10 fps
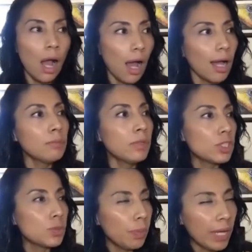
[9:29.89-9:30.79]
how
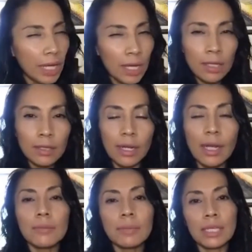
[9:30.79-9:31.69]
much pain they
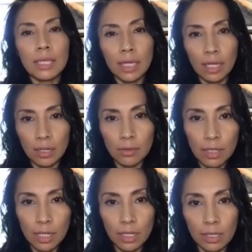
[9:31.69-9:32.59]
have been
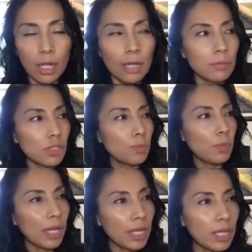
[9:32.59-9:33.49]
carrying, how much
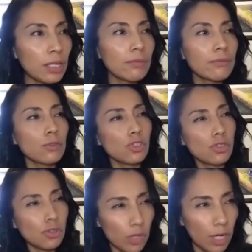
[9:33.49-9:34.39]
pain,
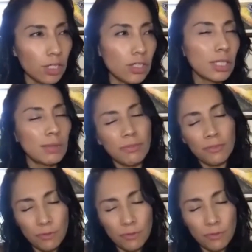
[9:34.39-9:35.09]
frustration,